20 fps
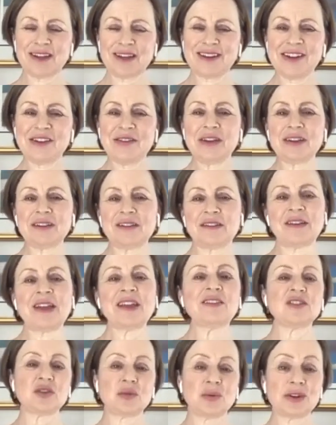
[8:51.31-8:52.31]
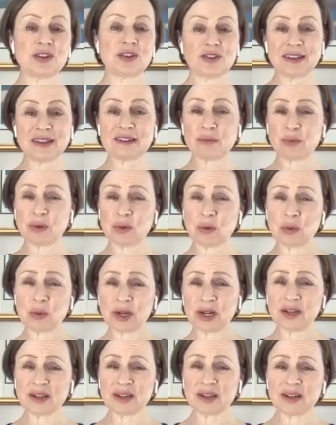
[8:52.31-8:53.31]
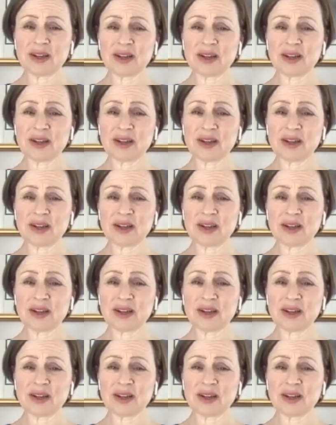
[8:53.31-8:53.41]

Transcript: Now, the extent to which this will work